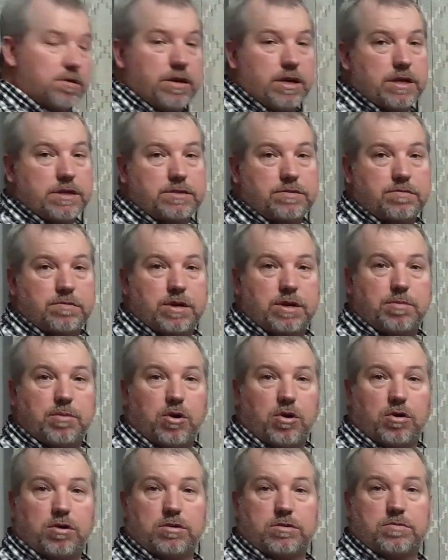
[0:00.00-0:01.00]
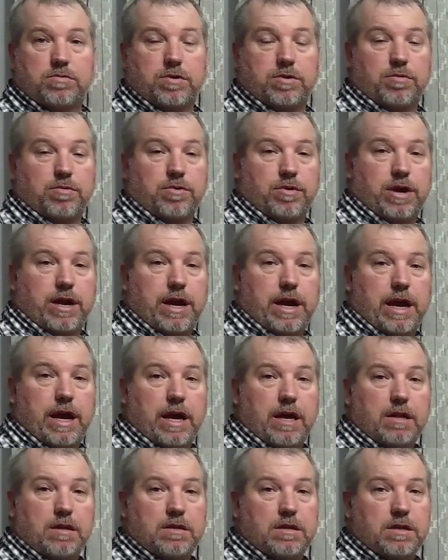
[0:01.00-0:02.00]
has 3 bars where we're
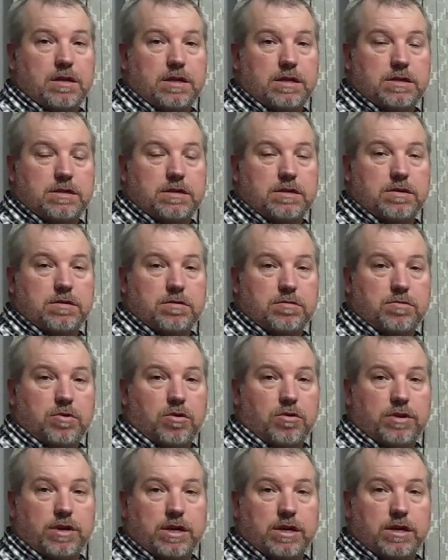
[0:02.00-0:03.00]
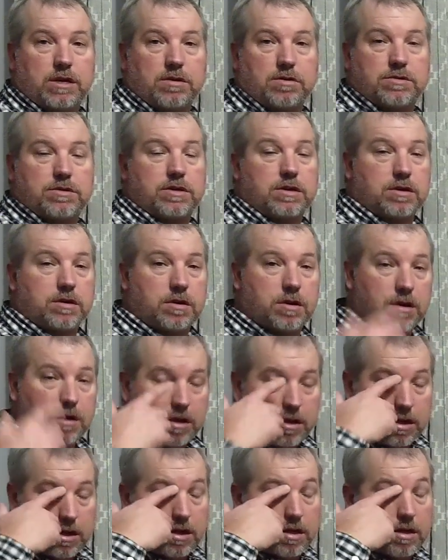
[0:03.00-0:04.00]
at in these rolling hills here,
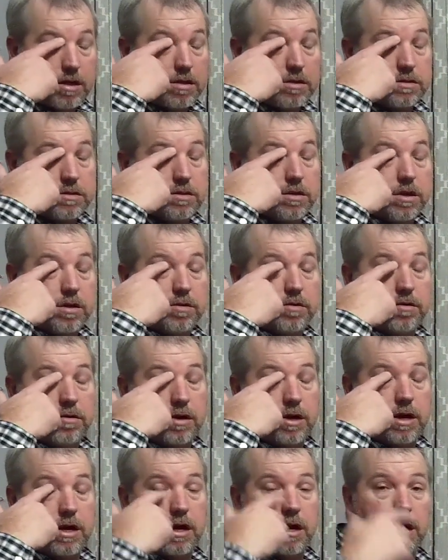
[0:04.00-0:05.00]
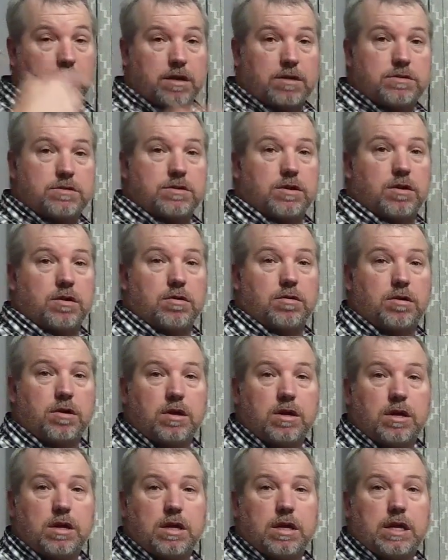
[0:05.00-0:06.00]
southern Ohio. So,
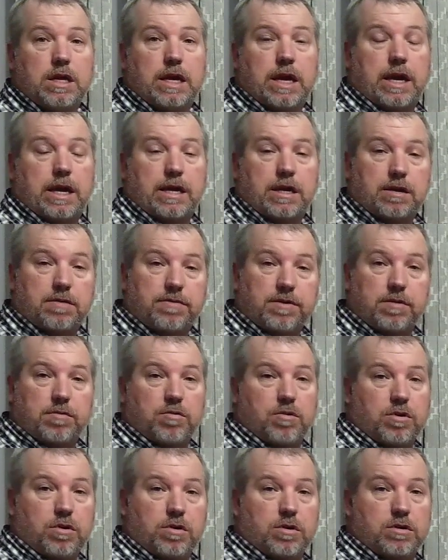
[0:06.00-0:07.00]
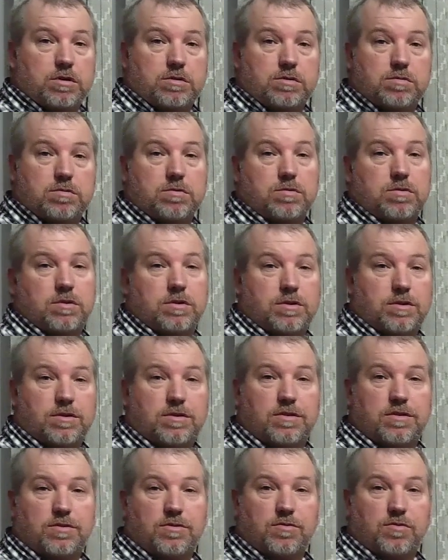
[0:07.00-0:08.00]
hey, if it works,
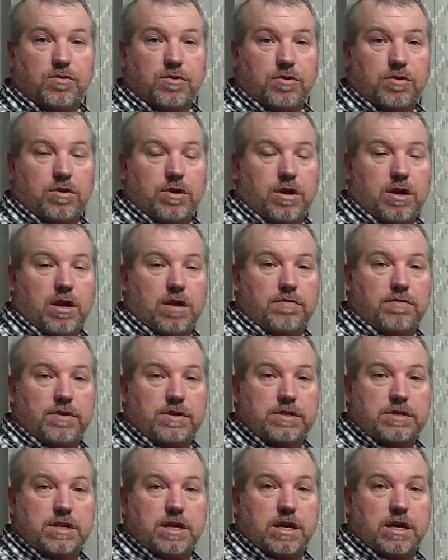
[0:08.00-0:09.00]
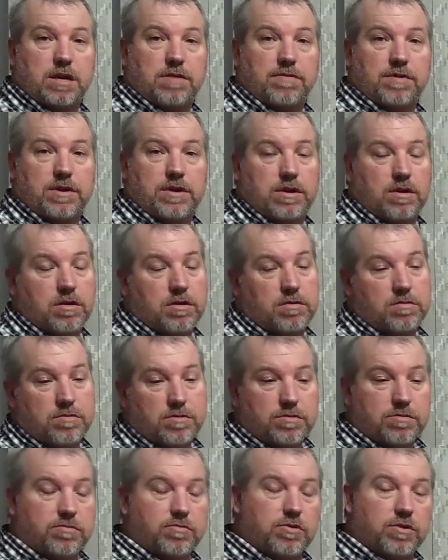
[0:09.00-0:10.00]
we're going to love this thing. If it
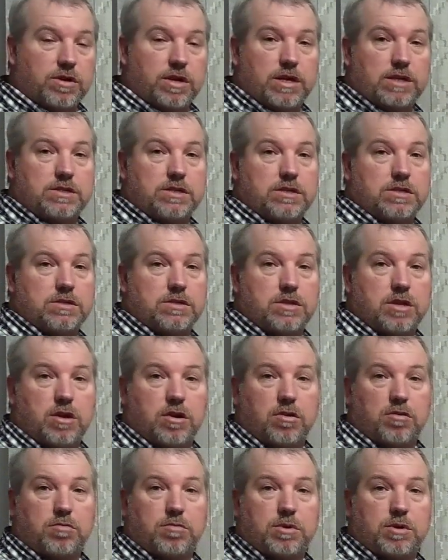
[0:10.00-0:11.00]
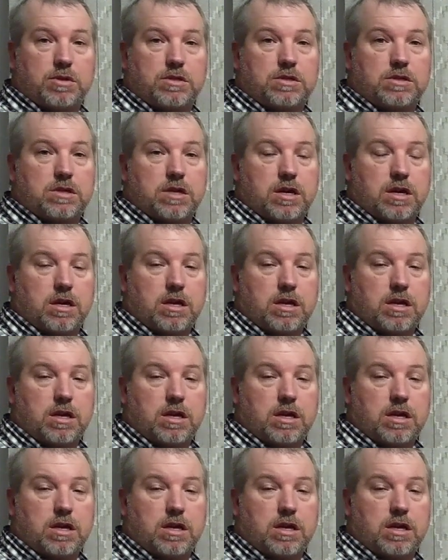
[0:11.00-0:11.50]
don't, we'll let you know. But